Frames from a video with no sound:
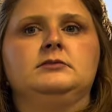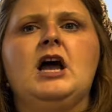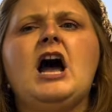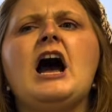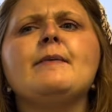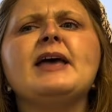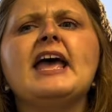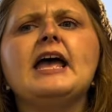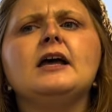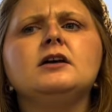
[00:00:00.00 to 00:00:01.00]
Hum
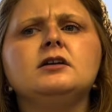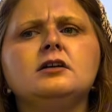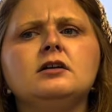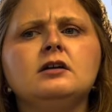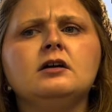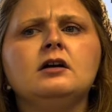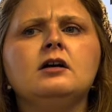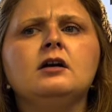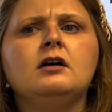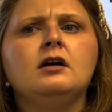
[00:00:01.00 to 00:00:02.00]
it.
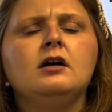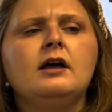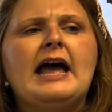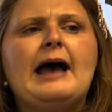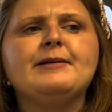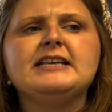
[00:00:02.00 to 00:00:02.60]
How many